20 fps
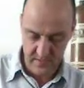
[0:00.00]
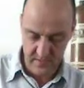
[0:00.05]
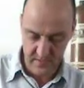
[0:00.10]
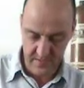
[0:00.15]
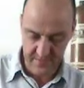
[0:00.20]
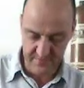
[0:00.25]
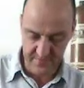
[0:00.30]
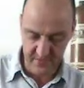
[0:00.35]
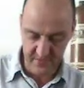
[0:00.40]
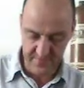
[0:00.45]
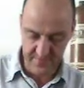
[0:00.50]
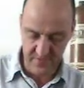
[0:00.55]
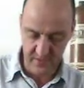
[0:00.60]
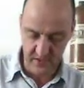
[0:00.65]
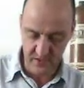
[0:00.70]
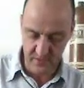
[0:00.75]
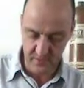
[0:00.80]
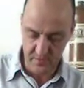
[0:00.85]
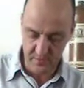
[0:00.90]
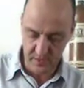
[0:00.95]
You have a
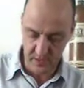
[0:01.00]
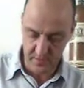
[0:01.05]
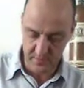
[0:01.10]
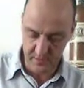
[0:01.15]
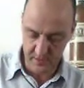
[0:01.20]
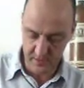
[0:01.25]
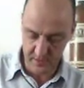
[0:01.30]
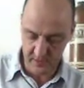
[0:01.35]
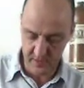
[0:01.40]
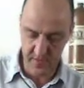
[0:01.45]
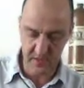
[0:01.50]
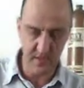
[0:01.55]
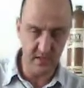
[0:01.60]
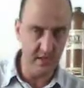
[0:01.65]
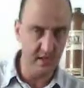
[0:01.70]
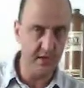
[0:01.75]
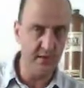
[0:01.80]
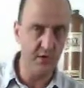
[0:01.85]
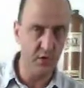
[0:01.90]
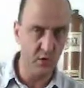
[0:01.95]
volume knob,
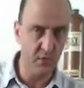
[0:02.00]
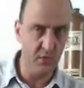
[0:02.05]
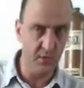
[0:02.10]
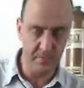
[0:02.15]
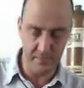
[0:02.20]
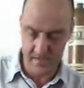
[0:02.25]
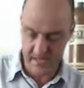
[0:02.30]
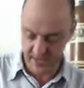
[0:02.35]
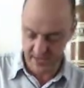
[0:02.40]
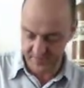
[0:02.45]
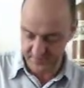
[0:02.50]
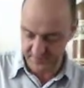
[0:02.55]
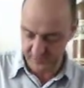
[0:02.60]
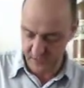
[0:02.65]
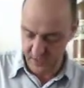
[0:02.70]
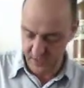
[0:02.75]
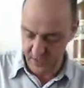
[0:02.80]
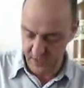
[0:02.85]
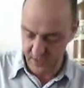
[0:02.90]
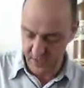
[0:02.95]
a normal passive
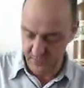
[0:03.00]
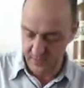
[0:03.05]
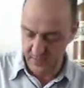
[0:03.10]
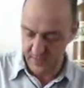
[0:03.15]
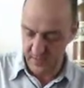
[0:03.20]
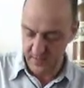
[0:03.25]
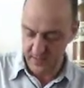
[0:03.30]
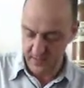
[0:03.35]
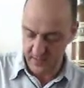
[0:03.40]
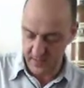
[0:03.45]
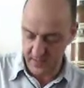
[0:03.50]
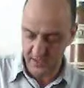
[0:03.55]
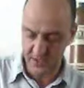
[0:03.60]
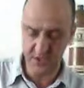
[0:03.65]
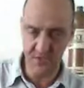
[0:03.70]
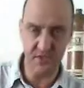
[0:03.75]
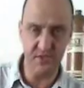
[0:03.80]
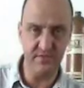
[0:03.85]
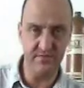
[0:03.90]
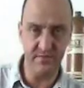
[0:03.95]
tone knob, a
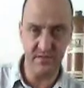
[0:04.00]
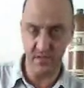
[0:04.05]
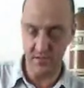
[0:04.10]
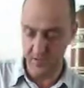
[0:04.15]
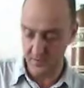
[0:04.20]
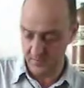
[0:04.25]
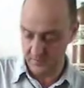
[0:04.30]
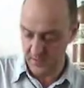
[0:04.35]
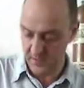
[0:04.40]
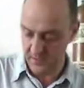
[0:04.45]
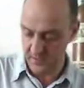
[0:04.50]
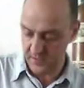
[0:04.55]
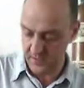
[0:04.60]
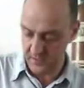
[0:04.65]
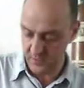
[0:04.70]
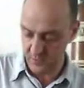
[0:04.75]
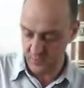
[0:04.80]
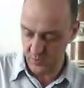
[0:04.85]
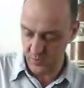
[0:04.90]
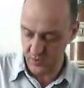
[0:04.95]
master volume knob
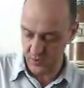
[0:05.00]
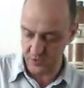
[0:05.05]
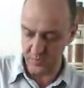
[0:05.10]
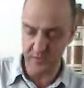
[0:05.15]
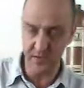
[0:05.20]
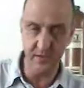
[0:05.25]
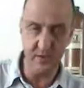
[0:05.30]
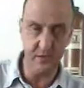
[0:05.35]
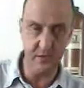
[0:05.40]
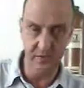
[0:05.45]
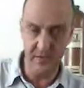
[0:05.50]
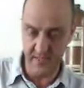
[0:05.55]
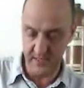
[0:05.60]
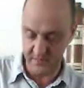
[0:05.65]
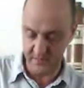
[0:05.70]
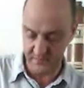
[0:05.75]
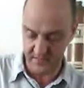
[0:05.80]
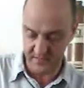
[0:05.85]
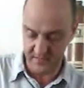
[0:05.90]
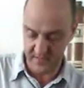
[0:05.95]
that works with the
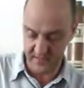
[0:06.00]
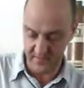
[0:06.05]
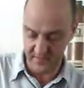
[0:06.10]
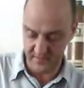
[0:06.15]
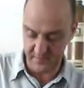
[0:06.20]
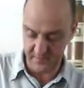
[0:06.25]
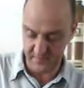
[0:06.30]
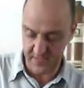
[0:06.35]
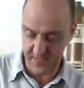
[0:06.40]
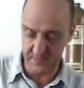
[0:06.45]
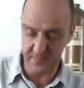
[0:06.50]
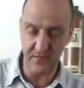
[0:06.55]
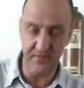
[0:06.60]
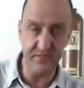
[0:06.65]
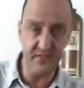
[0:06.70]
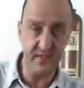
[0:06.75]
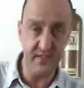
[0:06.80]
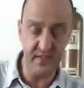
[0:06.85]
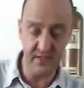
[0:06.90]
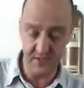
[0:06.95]

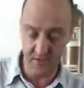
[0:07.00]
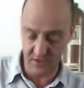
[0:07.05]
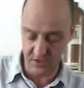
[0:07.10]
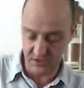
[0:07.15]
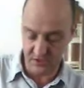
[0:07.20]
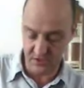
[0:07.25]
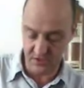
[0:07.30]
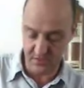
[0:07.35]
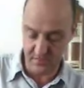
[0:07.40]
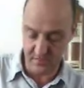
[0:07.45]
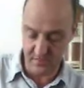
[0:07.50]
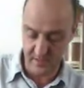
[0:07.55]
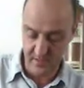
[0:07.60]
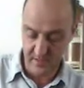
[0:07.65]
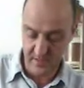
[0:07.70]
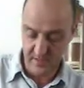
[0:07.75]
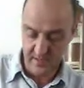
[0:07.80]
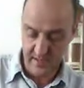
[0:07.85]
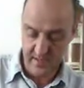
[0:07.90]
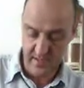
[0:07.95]
preamplification system,
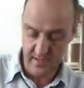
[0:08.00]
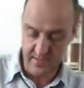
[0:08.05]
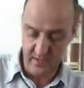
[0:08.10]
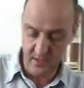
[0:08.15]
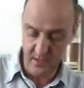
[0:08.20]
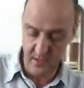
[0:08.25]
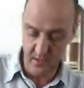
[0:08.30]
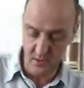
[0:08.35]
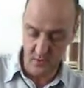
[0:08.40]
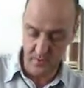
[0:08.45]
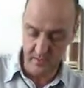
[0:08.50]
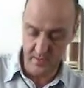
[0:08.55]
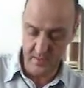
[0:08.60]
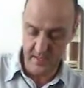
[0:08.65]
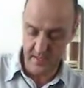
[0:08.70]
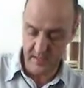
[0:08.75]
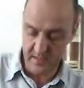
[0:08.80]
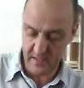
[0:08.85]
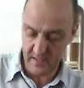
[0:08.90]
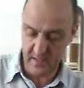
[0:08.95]
and the low,
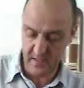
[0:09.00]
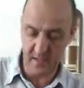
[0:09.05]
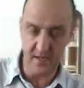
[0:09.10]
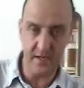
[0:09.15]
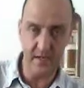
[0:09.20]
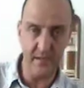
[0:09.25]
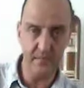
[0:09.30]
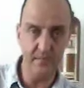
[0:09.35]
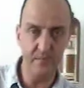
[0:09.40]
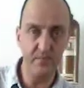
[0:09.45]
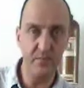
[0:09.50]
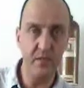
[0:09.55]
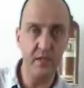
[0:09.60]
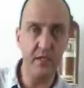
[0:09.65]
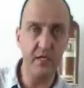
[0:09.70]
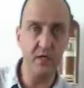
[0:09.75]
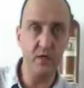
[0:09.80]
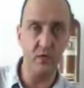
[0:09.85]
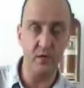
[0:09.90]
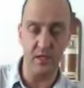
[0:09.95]
mid, high
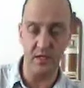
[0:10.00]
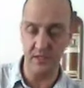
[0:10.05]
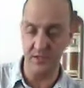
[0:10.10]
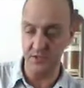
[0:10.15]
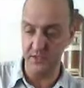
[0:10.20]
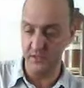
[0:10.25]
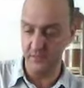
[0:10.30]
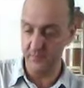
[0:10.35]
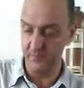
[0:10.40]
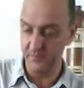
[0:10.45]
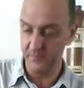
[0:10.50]
equalizing.